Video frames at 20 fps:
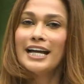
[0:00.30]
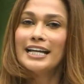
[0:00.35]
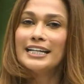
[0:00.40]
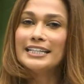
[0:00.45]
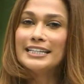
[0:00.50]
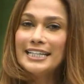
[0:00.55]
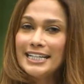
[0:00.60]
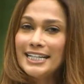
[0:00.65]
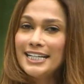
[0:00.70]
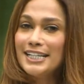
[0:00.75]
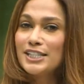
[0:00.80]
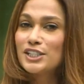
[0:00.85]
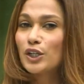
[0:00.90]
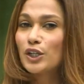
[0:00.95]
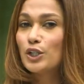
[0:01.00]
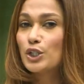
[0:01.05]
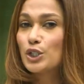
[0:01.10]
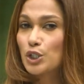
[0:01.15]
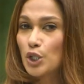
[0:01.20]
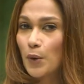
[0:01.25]
Nini is going
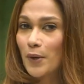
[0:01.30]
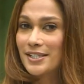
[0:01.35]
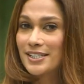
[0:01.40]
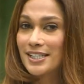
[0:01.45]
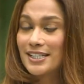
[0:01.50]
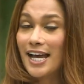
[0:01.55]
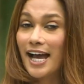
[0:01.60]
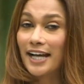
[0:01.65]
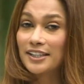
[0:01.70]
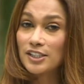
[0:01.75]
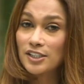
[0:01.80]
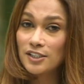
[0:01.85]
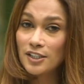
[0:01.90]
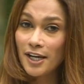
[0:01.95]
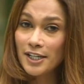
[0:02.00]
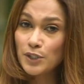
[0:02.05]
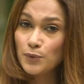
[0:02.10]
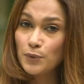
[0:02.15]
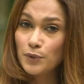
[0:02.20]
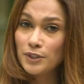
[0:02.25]
to show us an
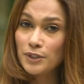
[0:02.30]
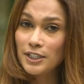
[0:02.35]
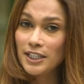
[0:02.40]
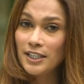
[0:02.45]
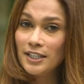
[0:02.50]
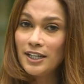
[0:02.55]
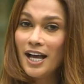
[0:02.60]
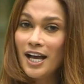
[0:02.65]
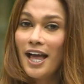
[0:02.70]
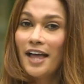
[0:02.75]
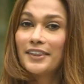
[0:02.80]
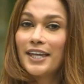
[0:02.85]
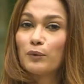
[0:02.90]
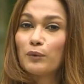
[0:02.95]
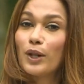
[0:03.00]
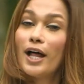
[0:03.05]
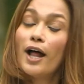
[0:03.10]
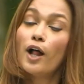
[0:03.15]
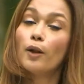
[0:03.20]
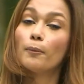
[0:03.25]
exercise routine that
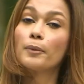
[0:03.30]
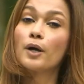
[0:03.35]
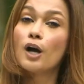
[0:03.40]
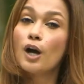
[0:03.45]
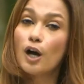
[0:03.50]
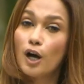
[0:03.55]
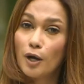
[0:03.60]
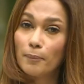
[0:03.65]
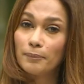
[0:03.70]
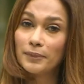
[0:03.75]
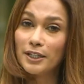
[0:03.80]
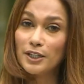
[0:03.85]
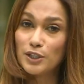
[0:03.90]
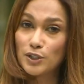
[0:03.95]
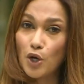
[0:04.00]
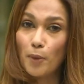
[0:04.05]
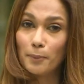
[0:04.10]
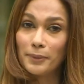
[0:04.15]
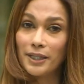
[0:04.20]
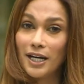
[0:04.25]
will help curb the
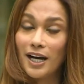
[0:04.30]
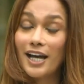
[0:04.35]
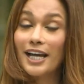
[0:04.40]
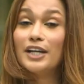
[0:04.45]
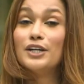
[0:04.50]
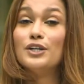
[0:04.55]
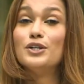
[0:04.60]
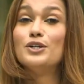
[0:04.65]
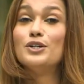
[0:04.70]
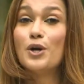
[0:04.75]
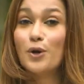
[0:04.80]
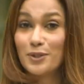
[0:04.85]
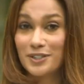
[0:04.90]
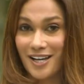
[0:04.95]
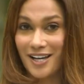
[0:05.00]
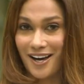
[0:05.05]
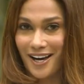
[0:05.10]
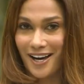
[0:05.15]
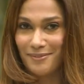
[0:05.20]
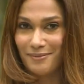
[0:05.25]
insomnia in no
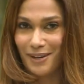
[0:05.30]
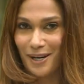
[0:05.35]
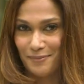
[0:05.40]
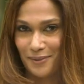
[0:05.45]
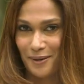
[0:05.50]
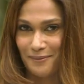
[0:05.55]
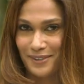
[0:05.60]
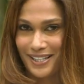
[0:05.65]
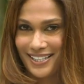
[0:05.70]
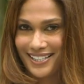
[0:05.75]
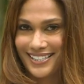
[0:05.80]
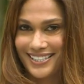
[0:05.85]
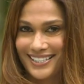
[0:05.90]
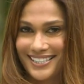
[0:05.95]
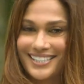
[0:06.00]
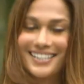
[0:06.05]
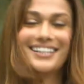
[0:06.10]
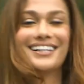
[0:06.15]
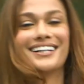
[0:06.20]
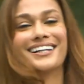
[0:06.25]
time, I promise.
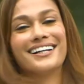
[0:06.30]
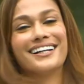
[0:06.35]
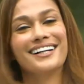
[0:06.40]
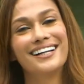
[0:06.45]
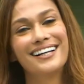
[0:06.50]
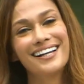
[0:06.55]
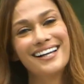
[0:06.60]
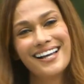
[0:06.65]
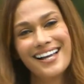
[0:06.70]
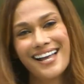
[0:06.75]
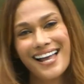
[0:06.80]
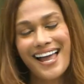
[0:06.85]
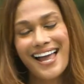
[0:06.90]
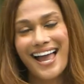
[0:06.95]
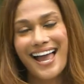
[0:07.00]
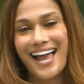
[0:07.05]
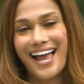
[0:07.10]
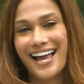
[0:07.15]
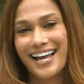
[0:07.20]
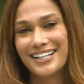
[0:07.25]

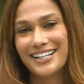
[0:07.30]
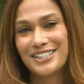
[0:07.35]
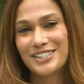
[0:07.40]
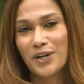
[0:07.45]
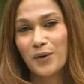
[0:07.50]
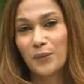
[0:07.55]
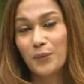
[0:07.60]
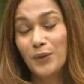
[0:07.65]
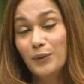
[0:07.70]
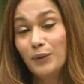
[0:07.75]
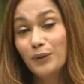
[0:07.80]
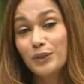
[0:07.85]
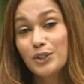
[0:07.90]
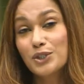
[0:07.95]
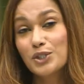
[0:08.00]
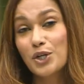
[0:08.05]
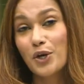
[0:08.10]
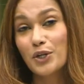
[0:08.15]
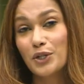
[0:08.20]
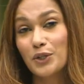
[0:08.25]
And we will
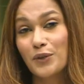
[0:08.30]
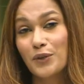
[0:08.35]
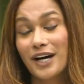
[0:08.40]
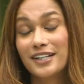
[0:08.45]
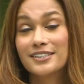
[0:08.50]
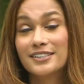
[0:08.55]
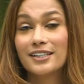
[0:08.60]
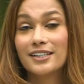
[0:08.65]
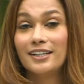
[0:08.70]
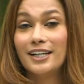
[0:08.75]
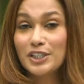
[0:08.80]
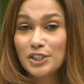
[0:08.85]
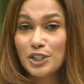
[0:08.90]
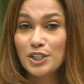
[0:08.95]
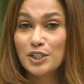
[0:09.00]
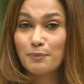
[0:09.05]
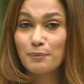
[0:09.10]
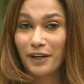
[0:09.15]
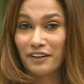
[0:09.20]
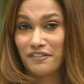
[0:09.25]
show you a
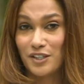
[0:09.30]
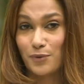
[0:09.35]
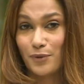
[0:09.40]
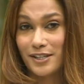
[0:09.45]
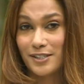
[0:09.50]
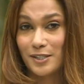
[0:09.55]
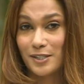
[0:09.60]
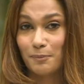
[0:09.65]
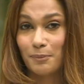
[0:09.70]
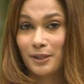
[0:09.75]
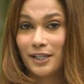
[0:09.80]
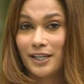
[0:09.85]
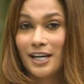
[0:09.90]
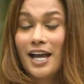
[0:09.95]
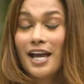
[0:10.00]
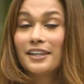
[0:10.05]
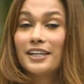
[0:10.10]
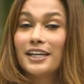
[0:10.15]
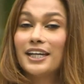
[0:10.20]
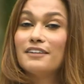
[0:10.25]
delicious breakfast recipe
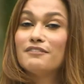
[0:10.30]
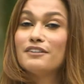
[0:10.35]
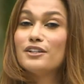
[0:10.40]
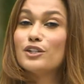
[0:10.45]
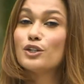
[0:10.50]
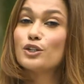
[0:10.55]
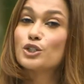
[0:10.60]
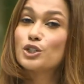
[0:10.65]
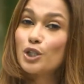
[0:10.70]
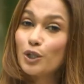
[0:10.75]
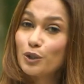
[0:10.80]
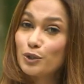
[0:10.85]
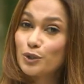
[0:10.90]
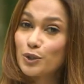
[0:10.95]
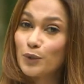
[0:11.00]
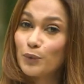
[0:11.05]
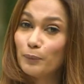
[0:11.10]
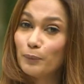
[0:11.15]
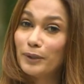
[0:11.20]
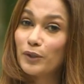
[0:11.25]
that even your
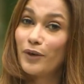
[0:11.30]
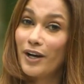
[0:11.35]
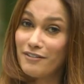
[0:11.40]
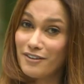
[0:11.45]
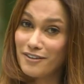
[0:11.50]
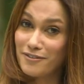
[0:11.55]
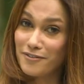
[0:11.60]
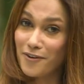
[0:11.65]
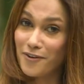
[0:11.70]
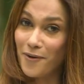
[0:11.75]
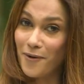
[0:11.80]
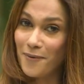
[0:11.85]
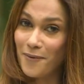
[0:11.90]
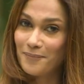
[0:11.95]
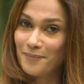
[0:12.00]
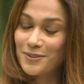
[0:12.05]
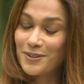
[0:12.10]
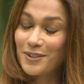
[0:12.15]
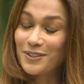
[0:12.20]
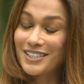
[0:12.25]
children will be craving for.
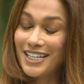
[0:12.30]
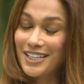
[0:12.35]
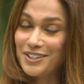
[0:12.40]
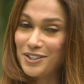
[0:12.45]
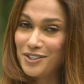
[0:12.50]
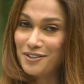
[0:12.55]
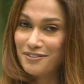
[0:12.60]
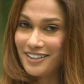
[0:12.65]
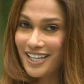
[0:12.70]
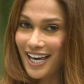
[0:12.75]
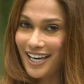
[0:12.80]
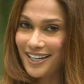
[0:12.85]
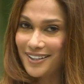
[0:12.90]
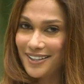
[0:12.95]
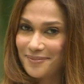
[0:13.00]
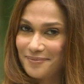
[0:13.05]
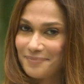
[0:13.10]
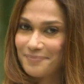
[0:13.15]
So stay tuned for that.